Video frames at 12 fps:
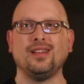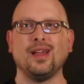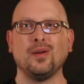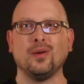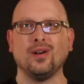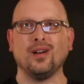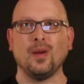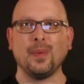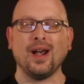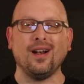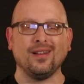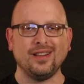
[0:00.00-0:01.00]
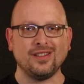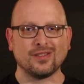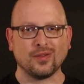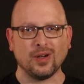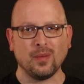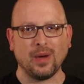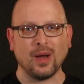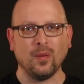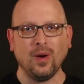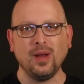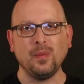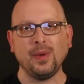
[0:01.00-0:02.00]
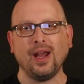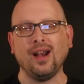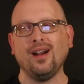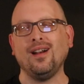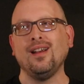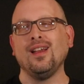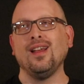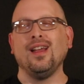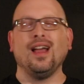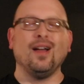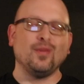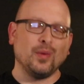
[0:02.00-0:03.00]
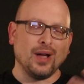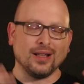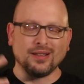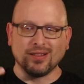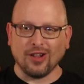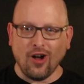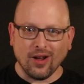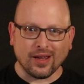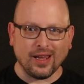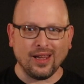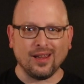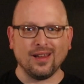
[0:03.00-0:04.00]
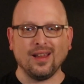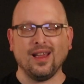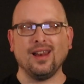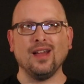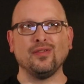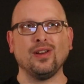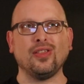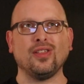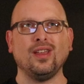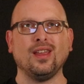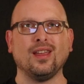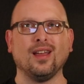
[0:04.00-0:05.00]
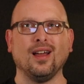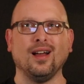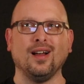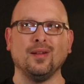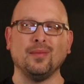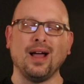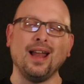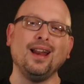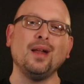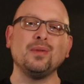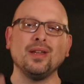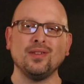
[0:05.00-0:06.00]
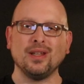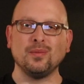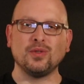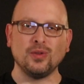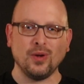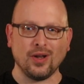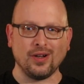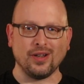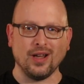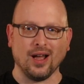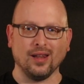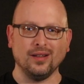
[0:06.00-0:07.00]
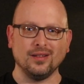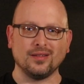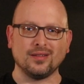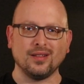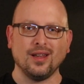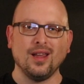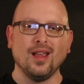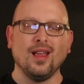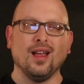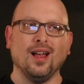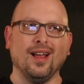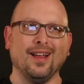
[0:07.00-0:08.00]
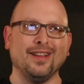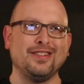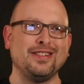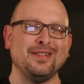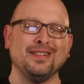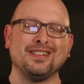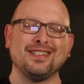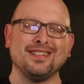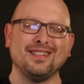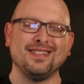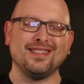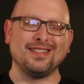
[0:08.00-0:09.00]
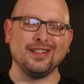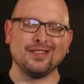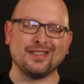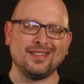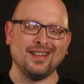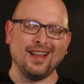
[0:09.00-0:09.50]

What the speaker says: they were apparently just going to buy one pair. We got to talking and everything. I ended up giving them $200. She was just